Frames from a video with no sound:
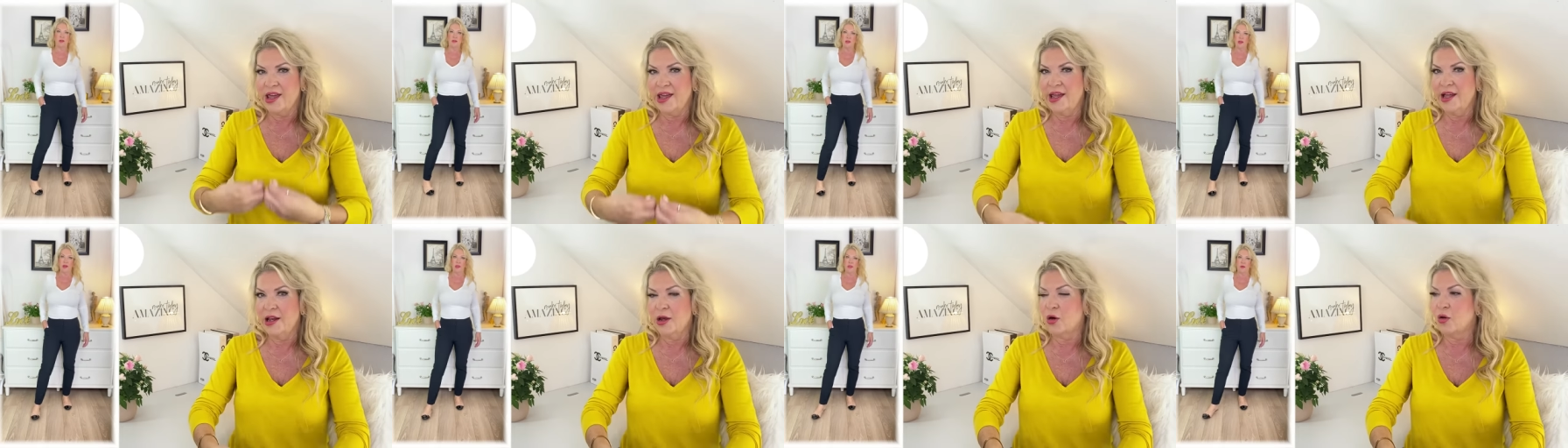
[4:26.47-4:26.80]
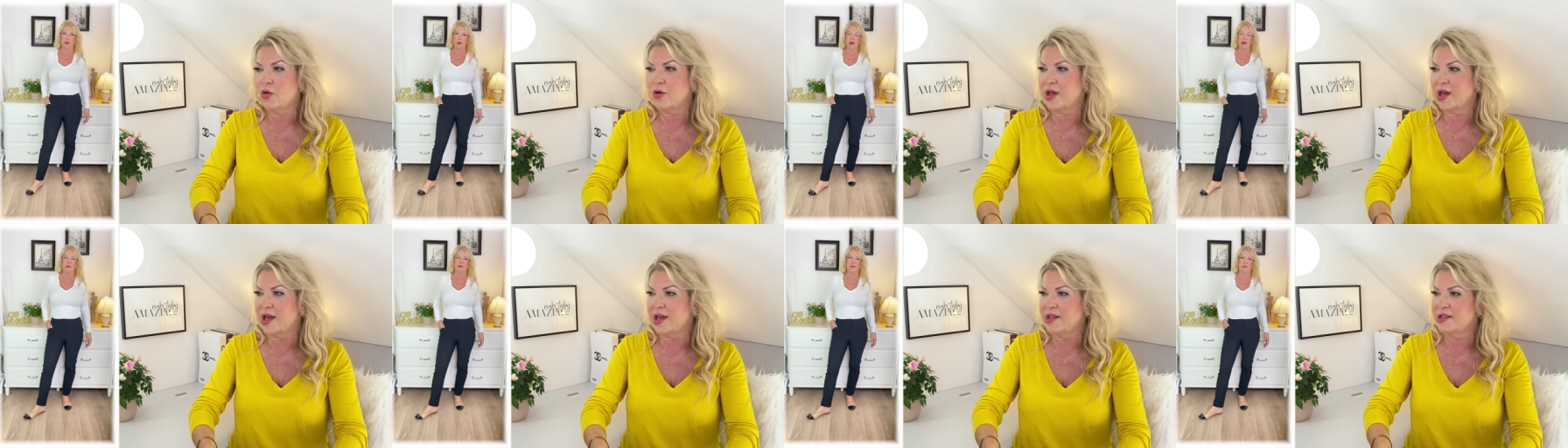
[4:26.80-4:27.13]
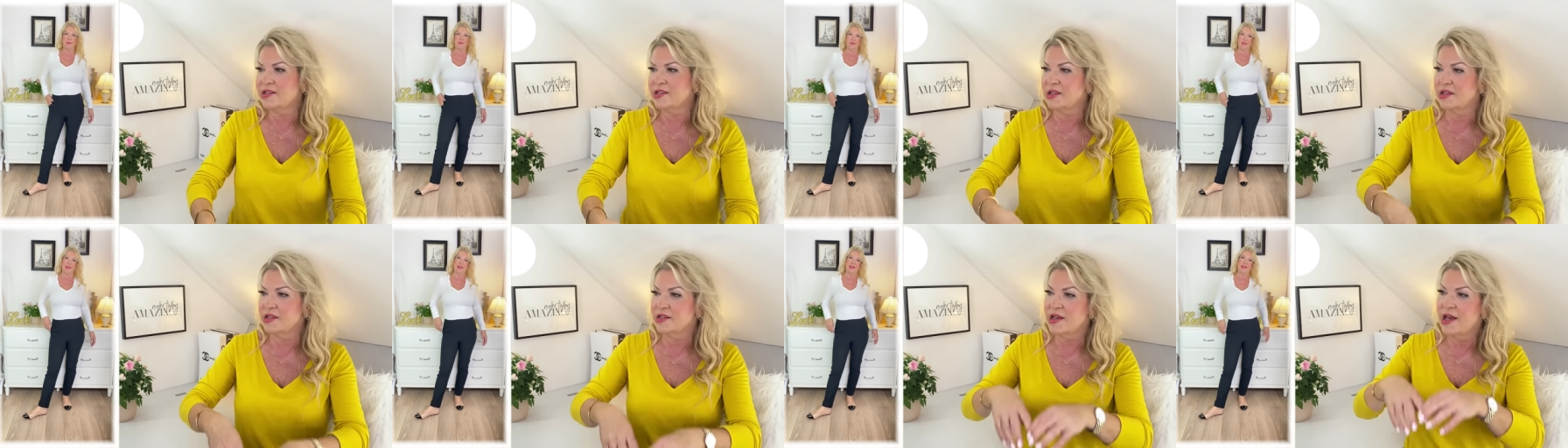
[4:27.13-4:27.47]

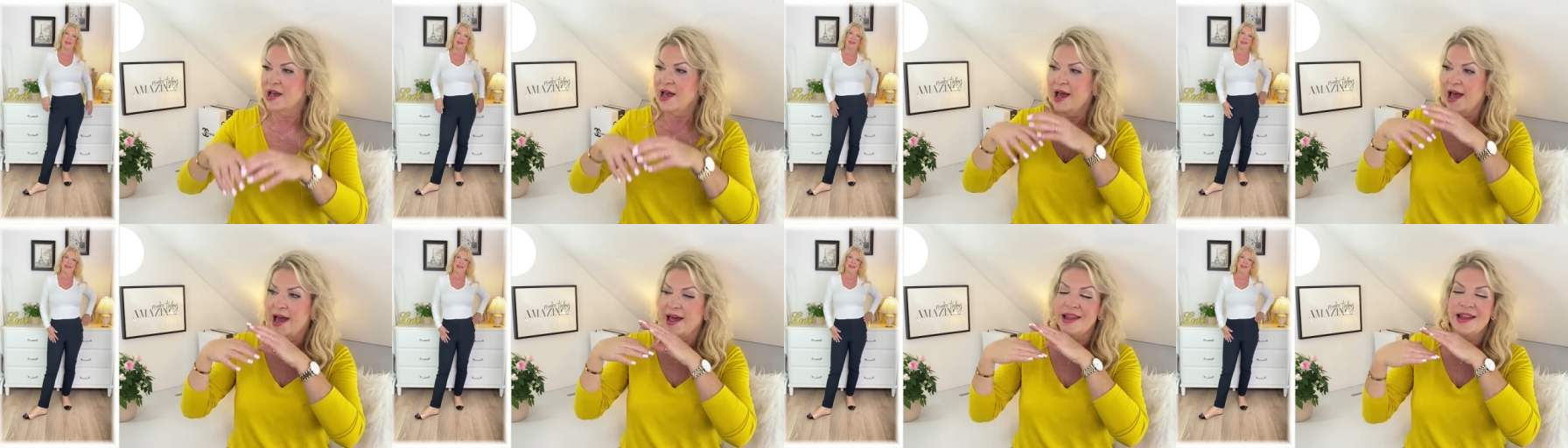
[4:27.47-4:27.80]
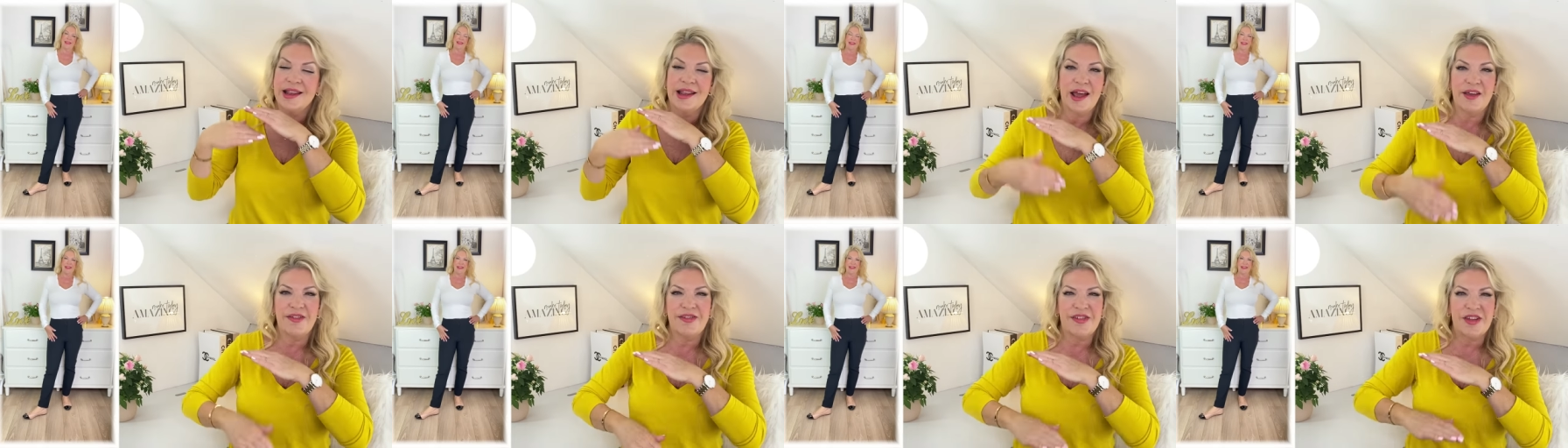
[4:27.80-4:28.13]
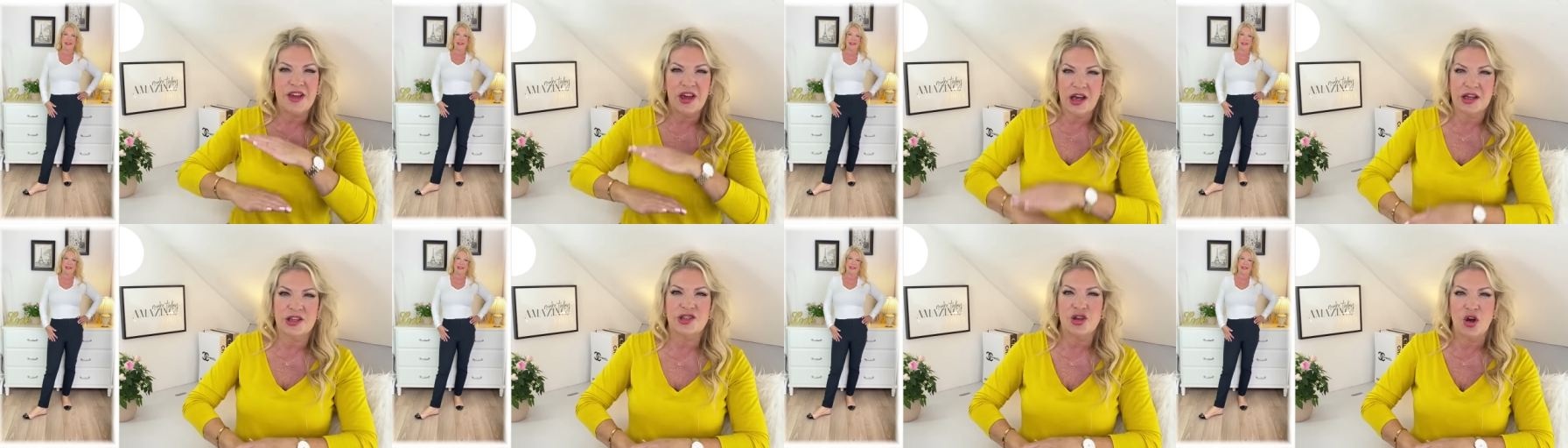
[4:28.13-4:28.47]
elongated and less
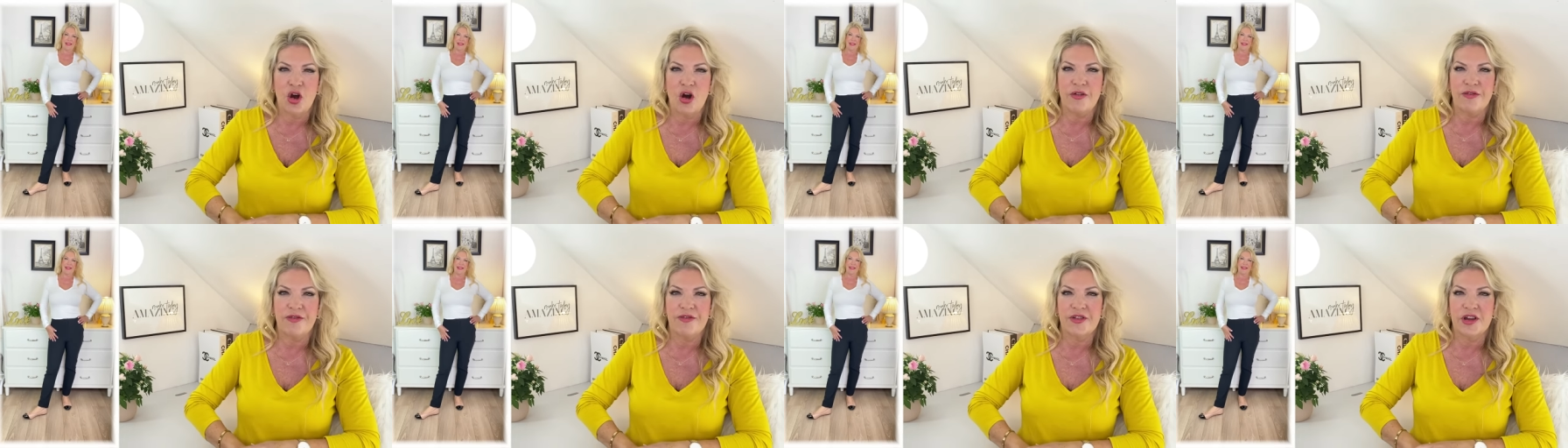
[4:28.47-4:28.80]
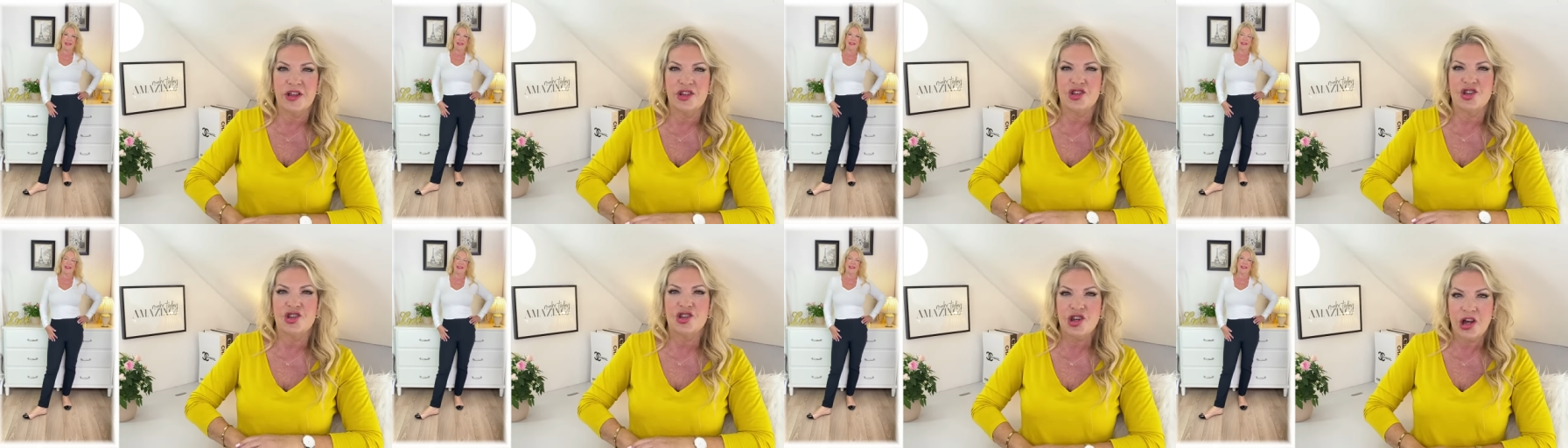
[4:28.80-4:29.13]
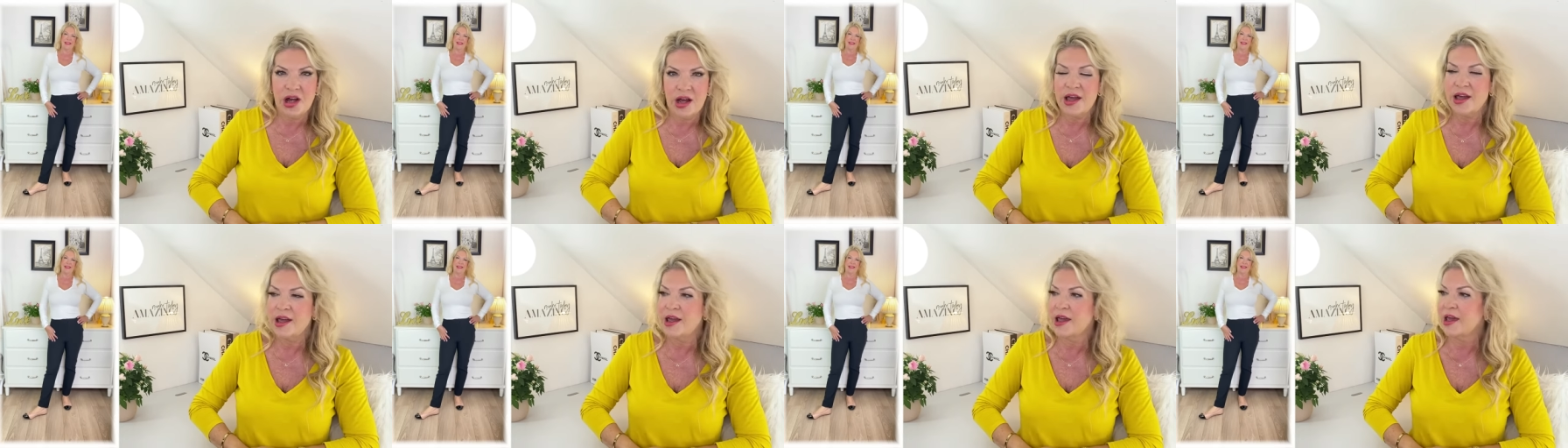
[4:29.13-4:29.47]
cut off and
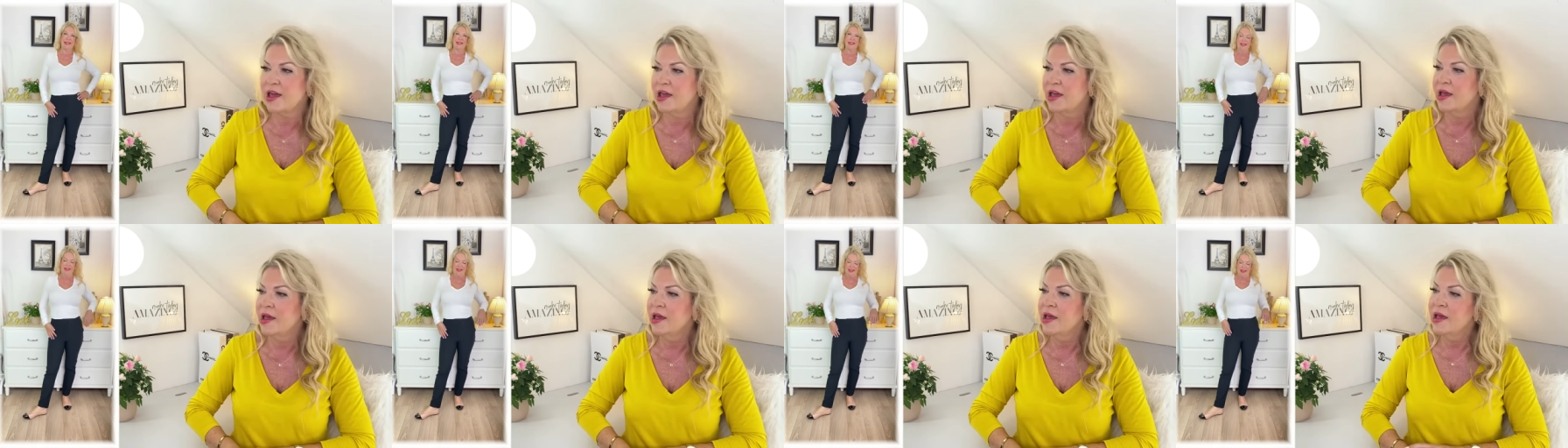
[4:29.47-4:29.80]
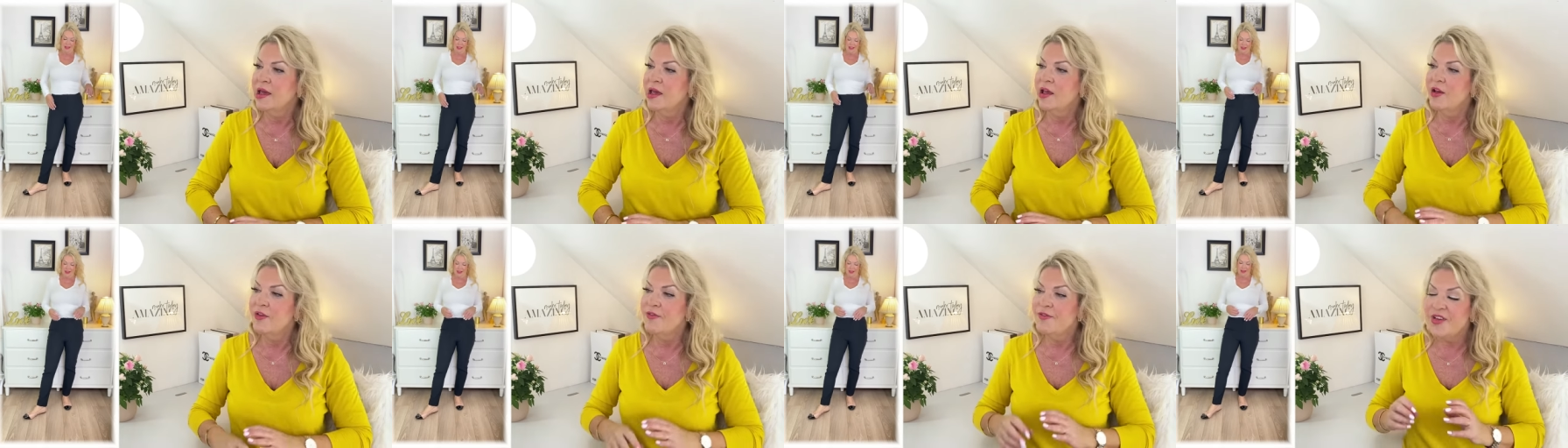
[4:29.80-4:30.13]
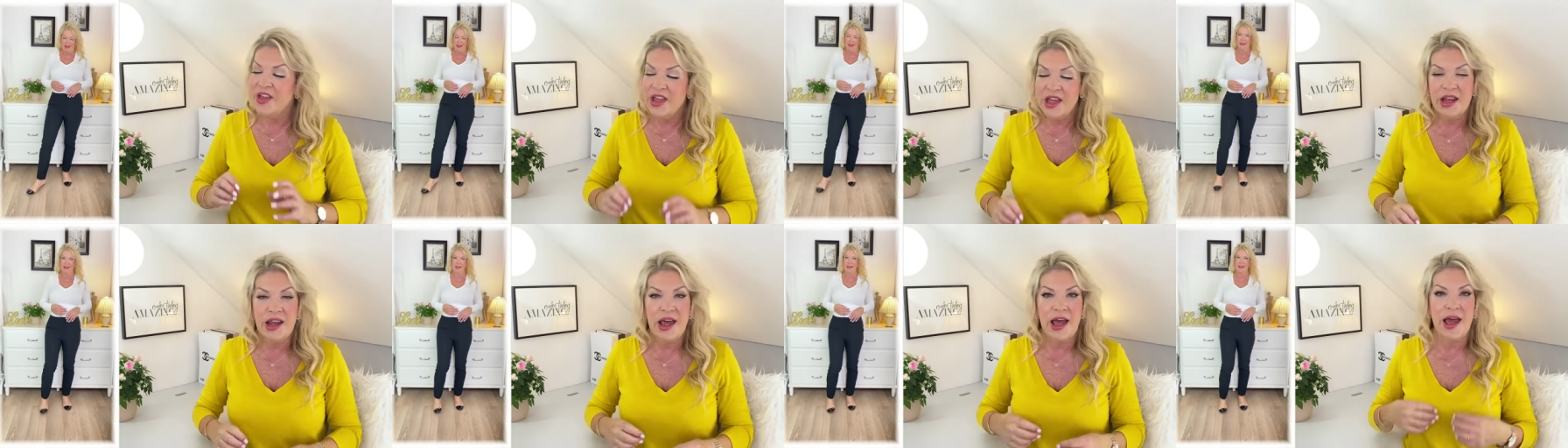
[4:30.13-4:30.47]
chunky.
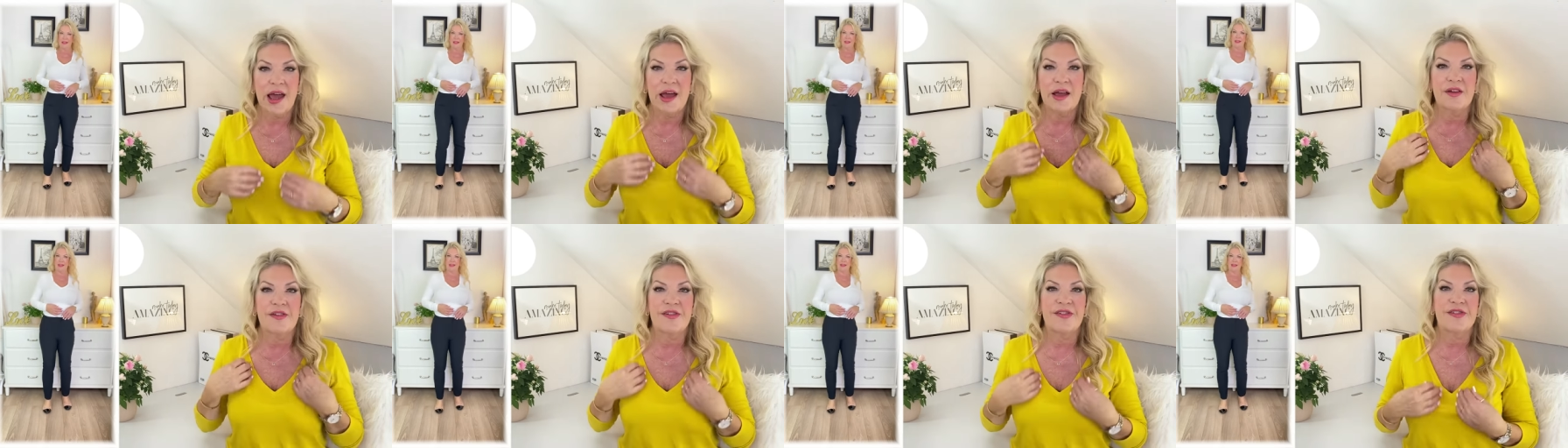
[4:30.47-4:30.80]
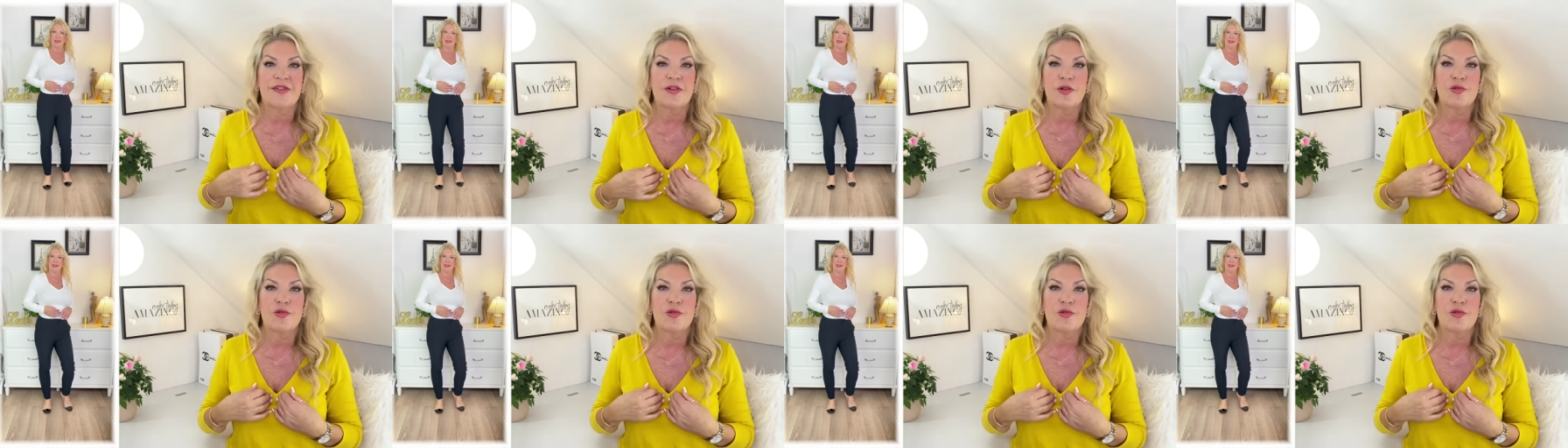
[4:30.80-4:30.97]
V-necks,